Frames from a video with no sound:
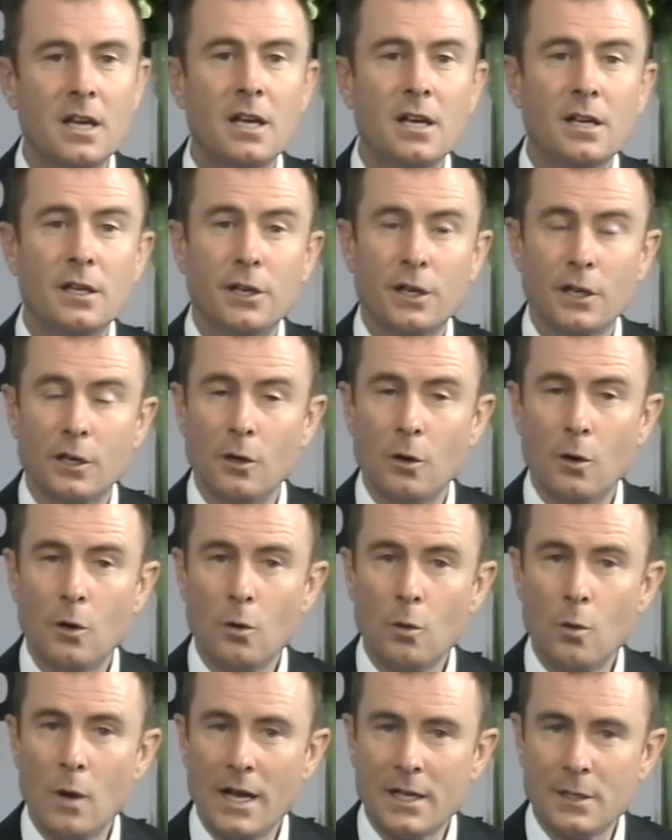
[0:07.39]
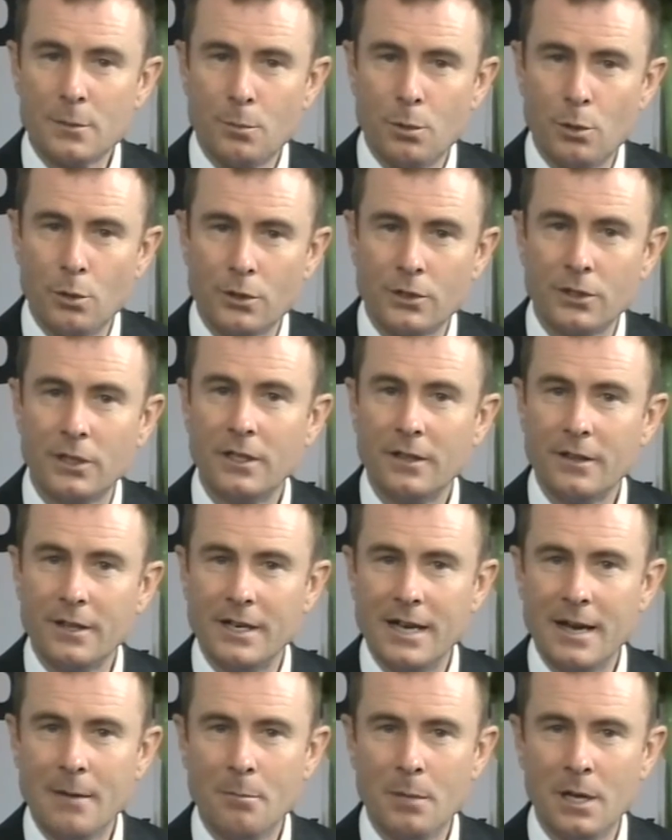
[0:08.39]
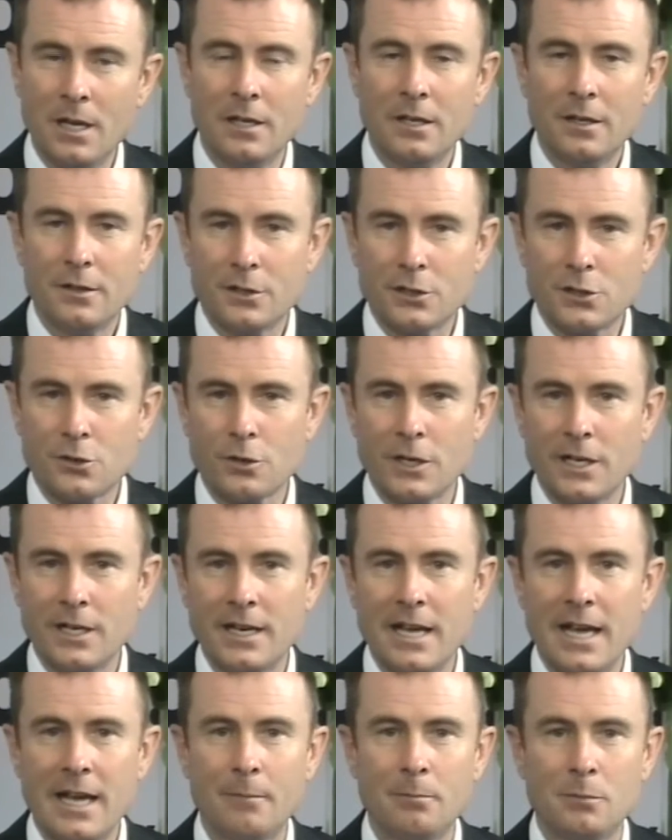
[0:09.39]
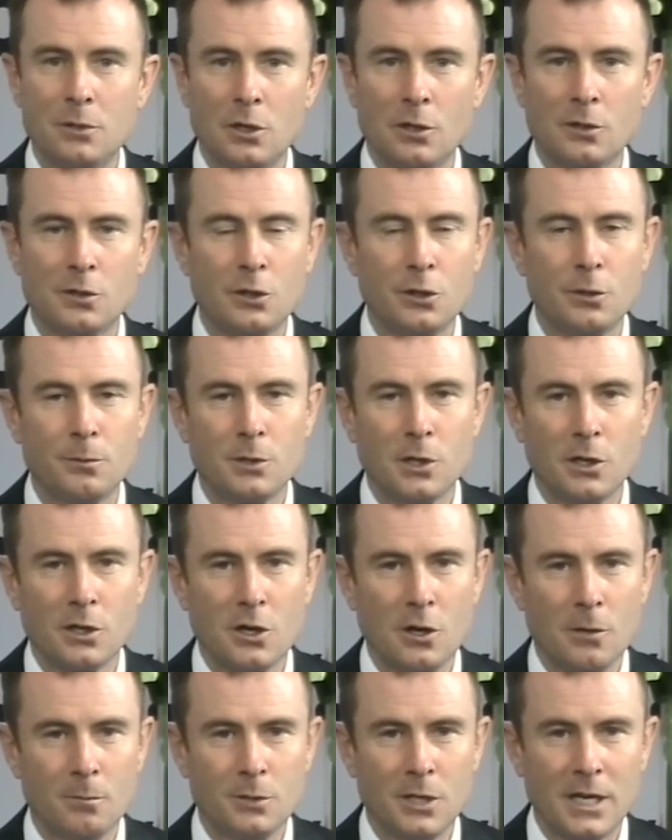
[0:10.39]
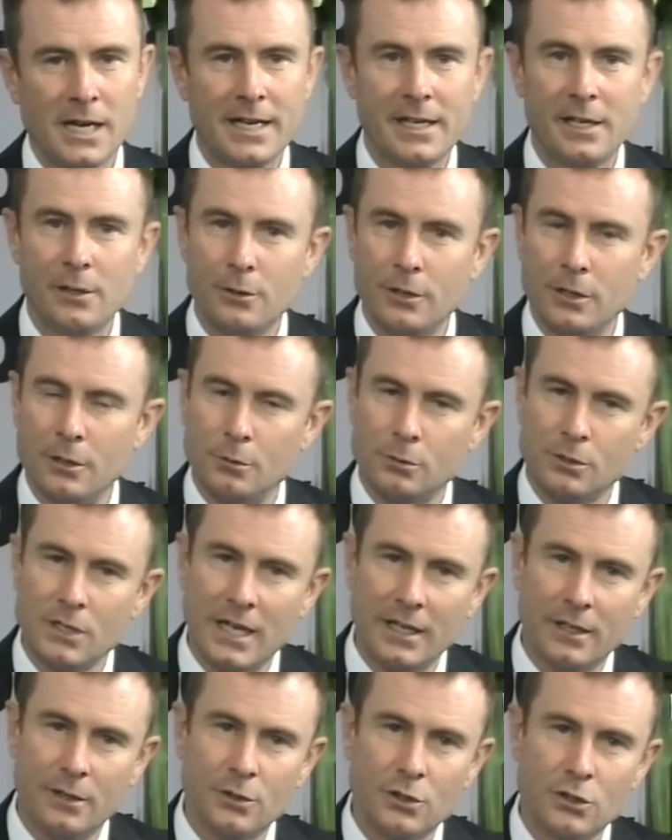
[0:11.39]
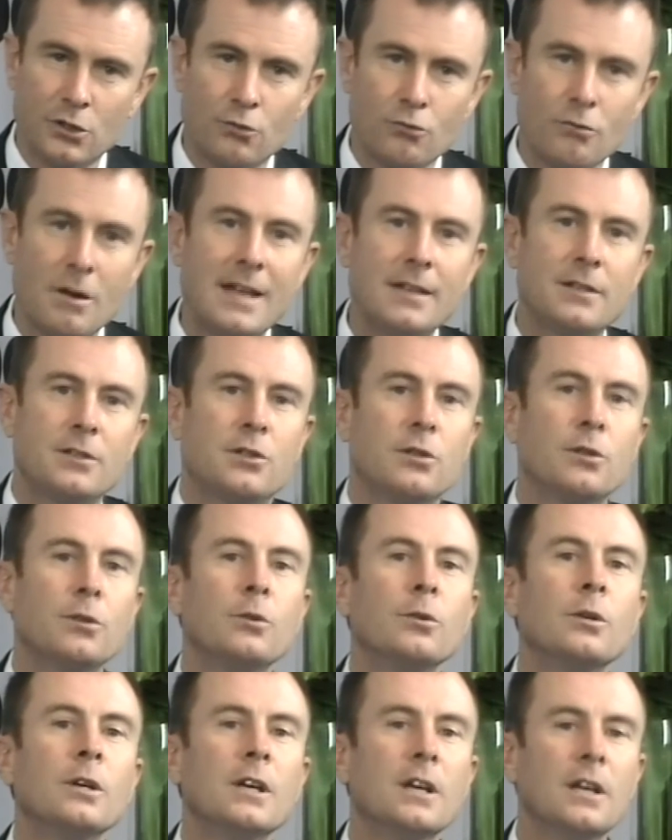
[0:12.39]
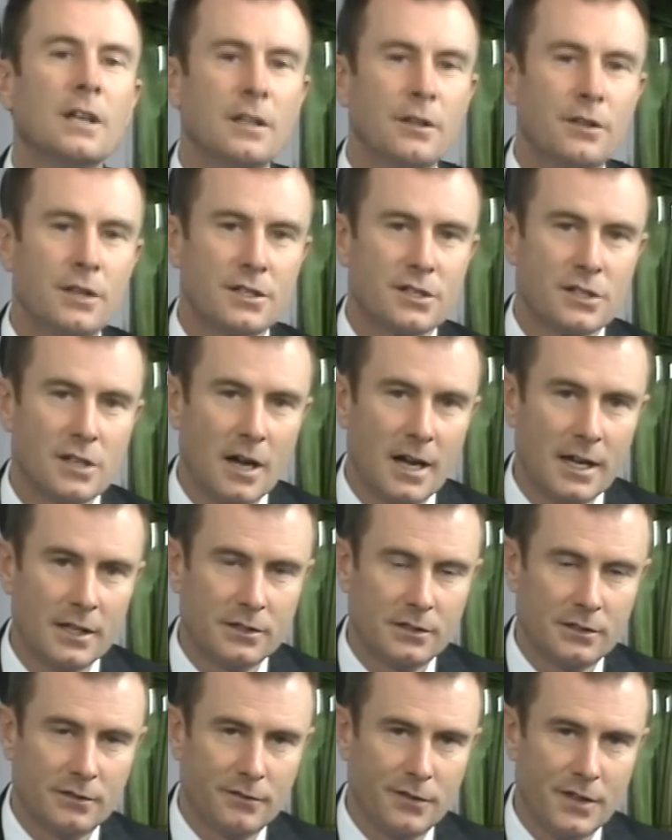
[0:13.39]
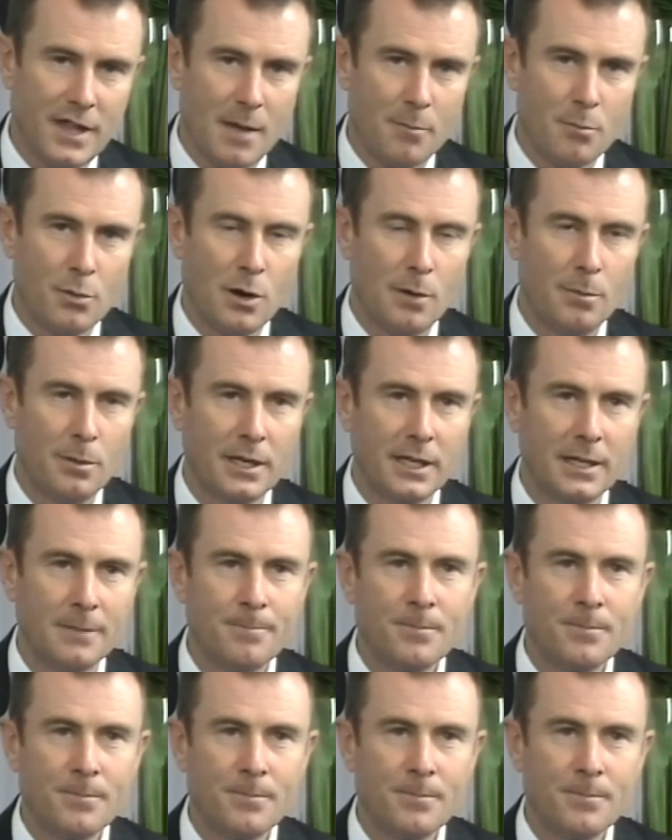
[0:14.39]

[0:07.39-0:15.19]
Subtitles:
you can always put the number, the street name, .toop.com.au, and it'll take you straight to the site for that property.